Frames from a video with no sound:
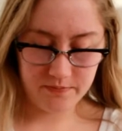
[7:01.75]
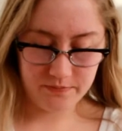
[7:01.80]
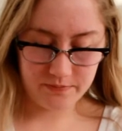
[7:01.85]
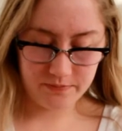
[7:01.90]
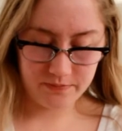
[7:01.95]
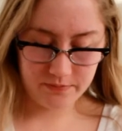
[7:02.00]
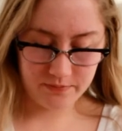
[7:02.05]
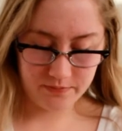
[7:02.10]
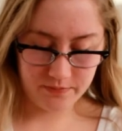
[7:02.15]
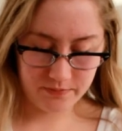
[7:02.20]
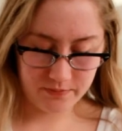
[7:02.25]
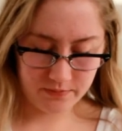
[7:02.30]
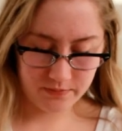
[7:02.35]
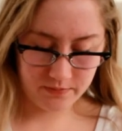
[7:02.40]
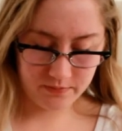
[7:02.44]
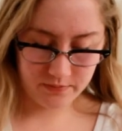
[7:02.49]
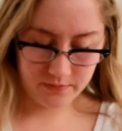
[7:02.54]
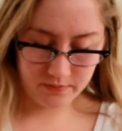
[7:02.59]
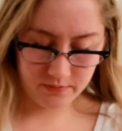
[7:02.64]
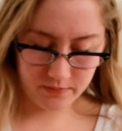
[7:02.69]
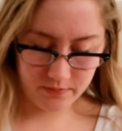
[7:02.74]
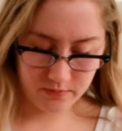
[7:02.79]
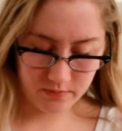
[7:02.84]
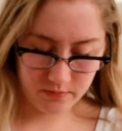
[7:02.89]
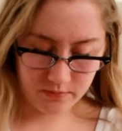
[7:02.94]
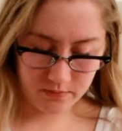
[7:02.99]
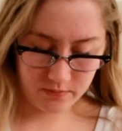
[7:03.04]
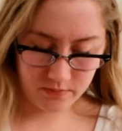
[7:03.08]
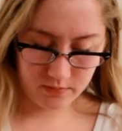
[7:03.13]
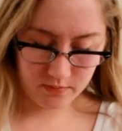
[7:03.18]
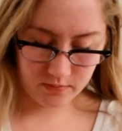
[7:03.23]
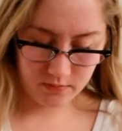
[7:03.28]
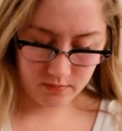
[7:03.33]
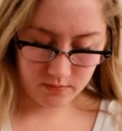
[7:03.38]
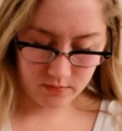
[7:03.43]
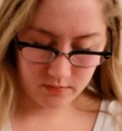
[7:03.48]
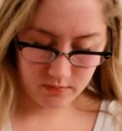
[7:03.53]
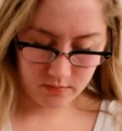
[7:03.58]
(no one is talking)